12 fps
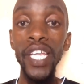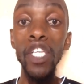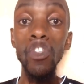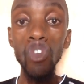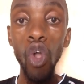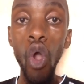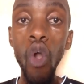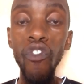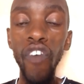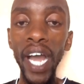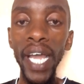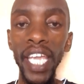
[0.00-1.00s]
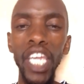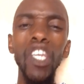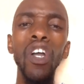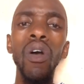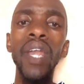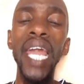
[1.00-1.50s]
is over
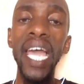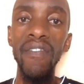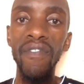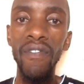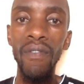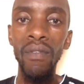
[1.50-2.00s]
in your life.